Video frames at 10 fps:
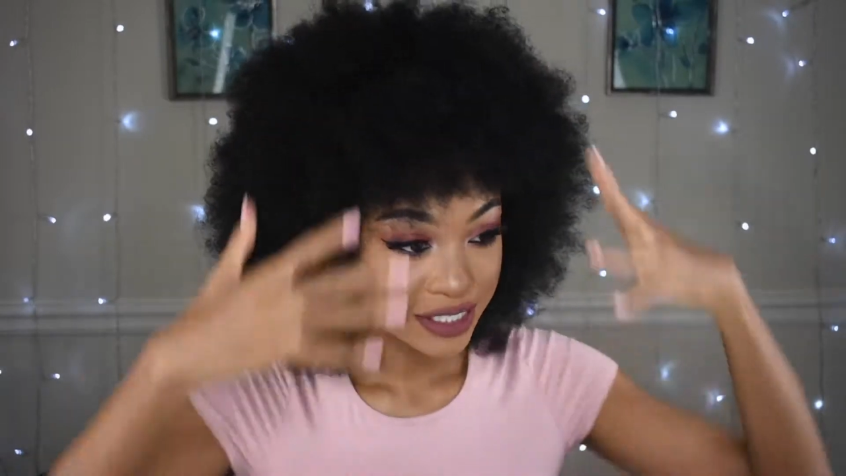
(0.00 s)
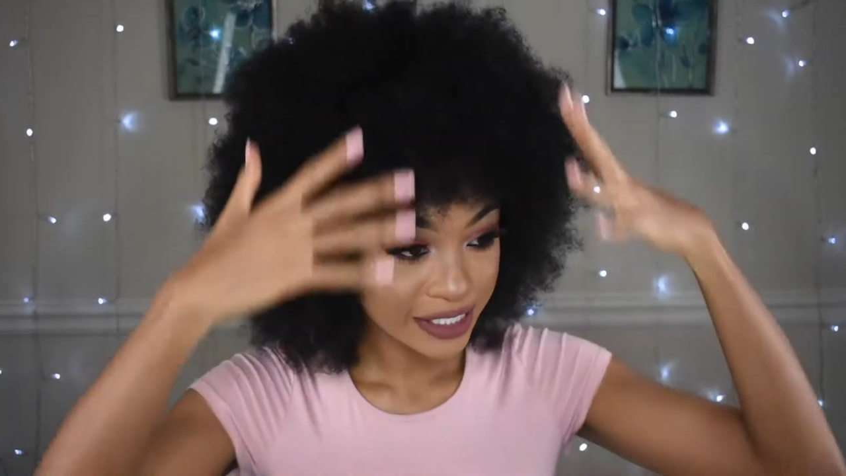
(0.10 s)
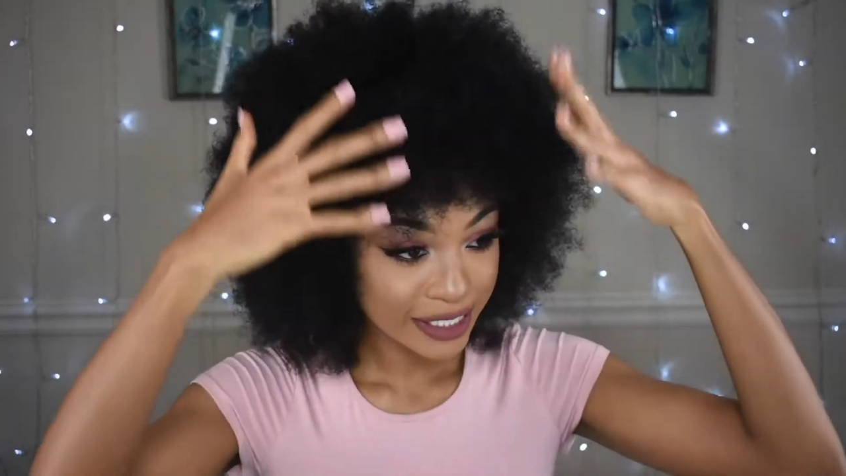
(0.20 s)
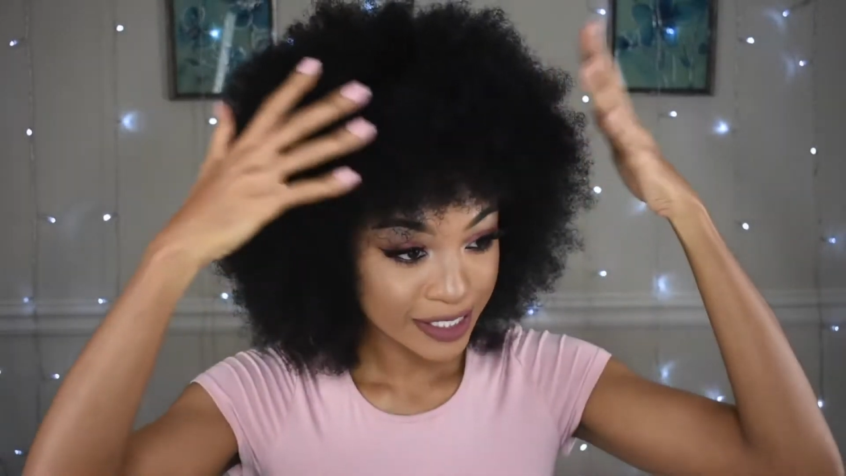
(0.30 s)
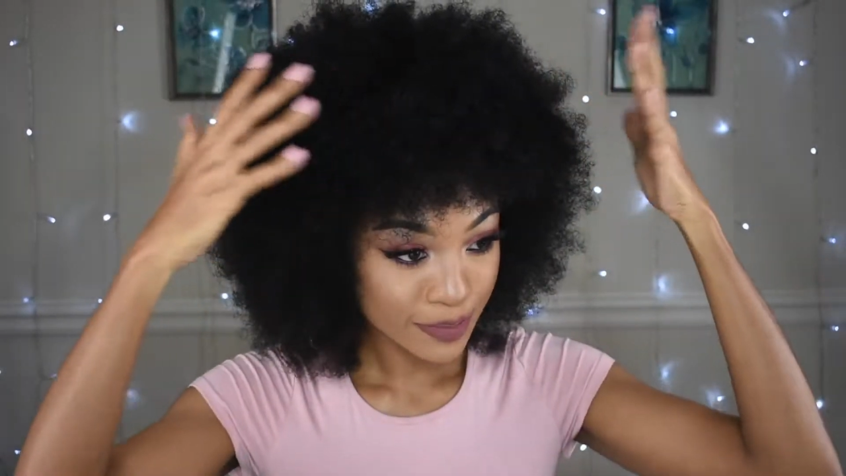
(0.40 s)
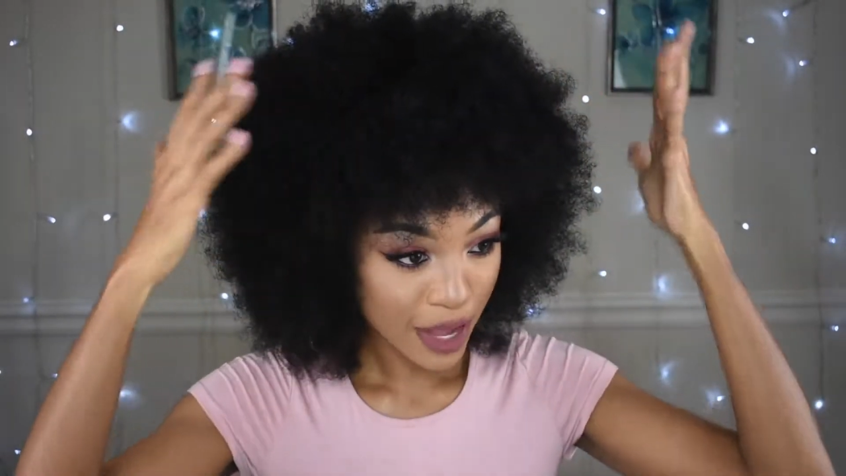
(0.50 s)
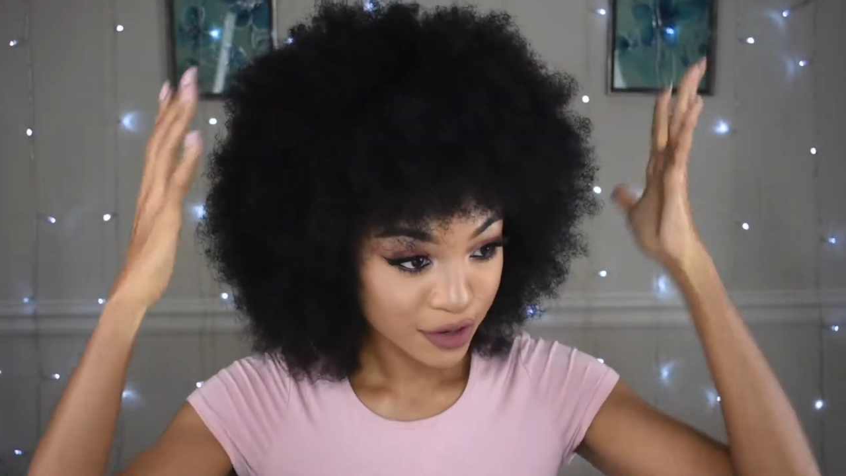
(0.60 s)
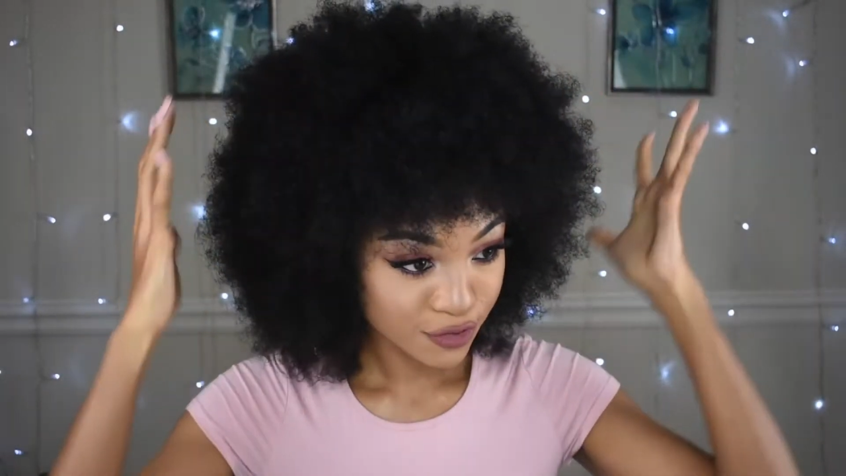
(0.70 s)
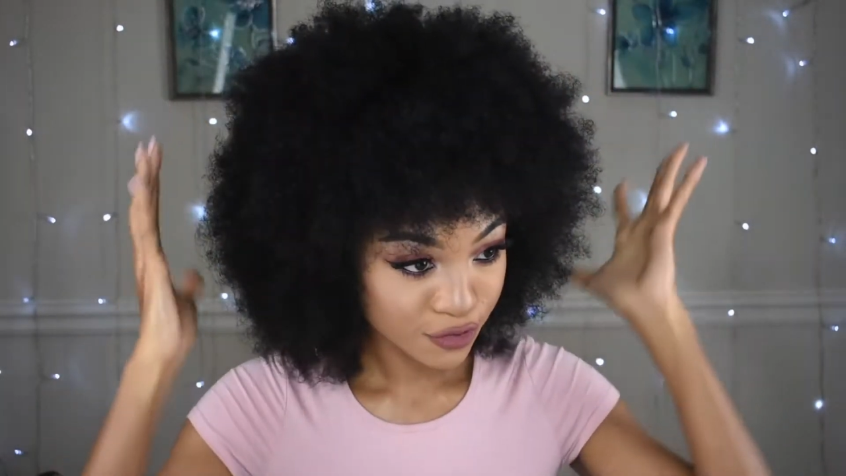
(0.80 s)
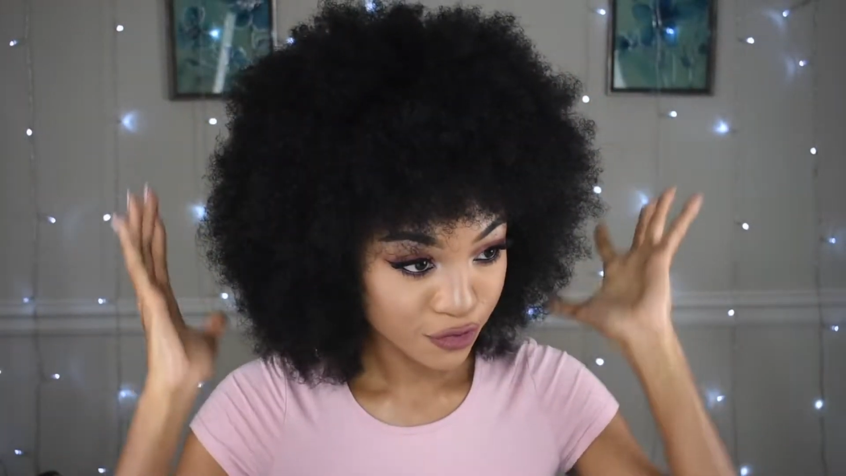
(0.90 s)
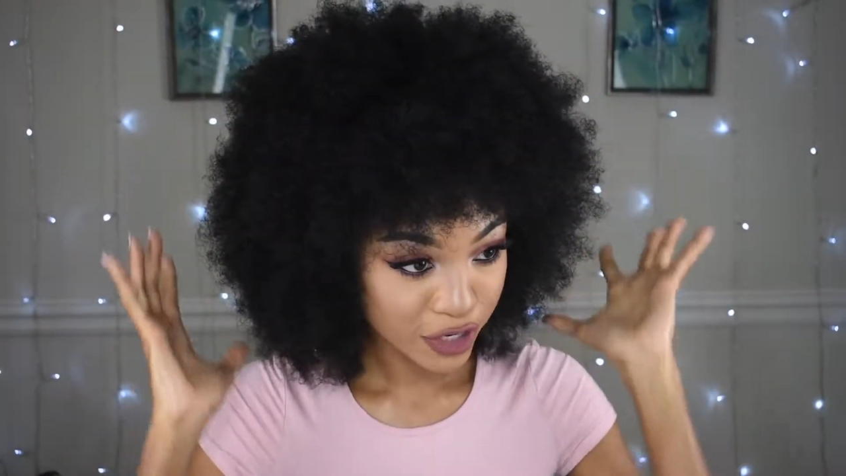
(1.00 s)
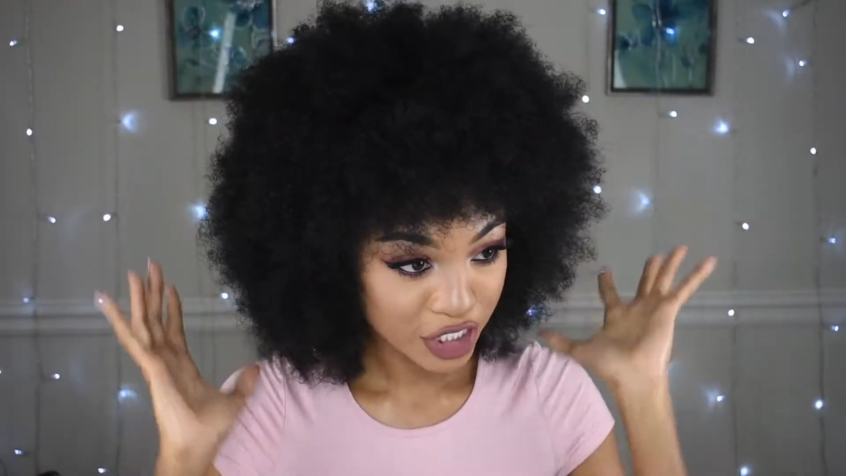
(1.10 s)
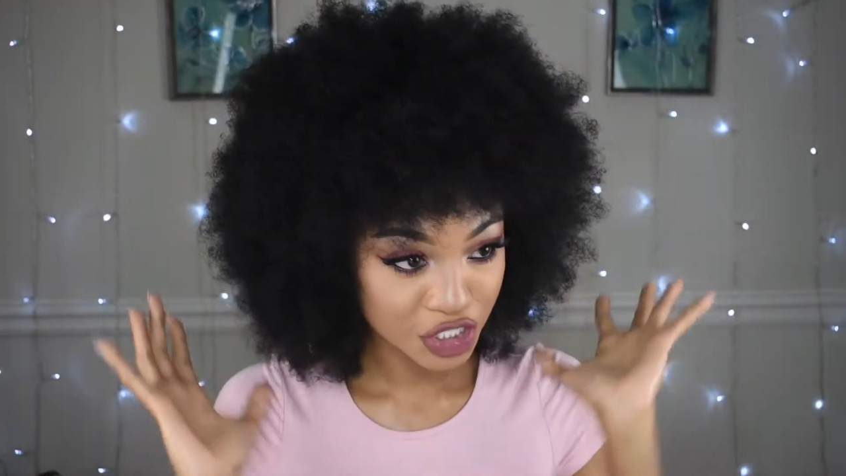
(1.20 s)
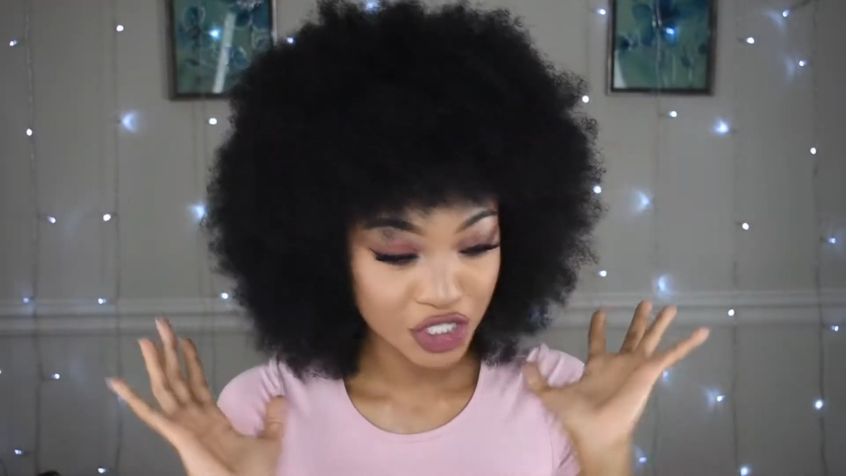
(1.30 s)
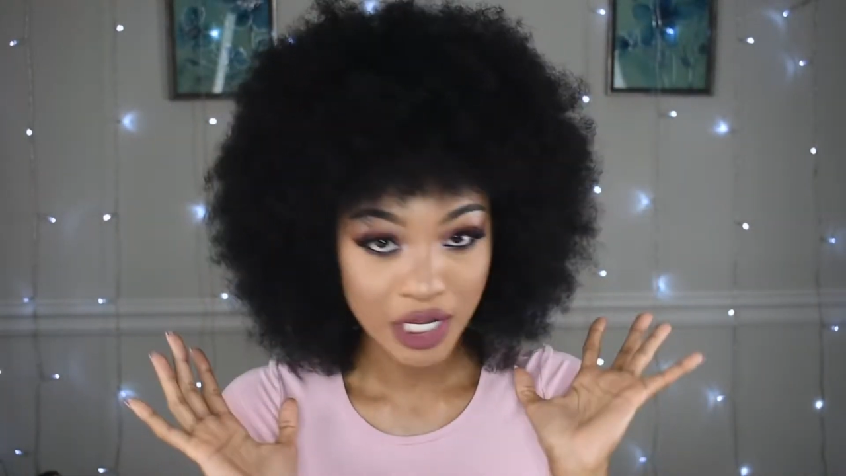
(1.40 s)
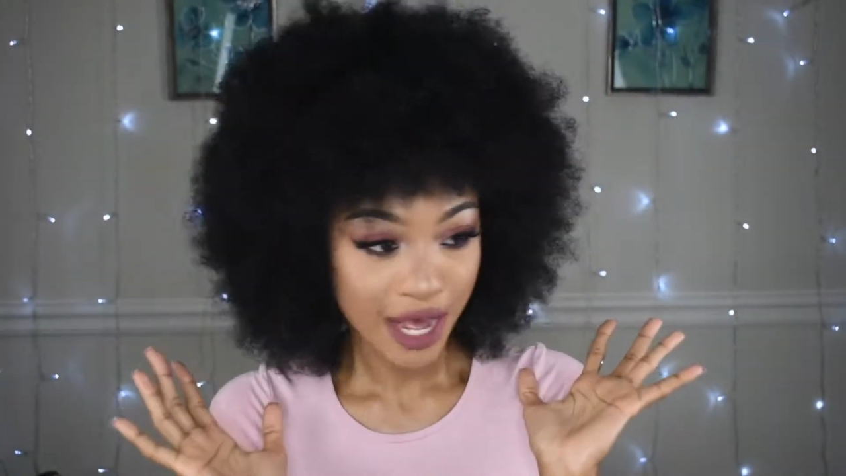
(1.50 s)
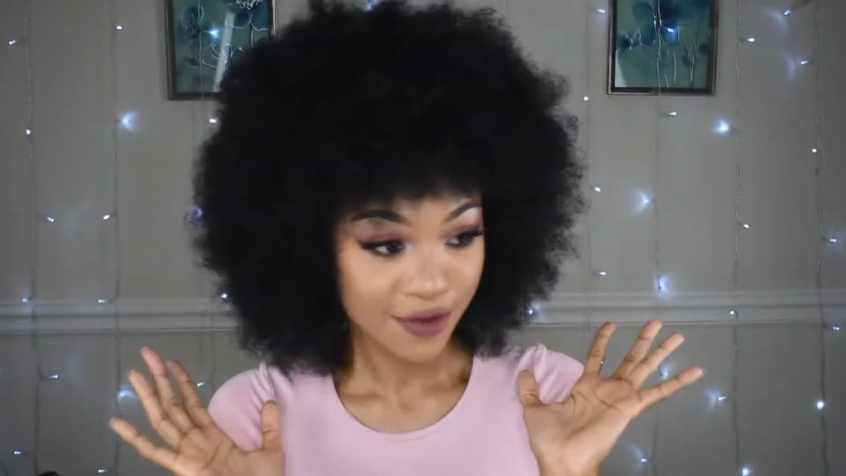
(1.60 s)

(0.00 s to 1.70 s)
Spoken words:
This is my fresh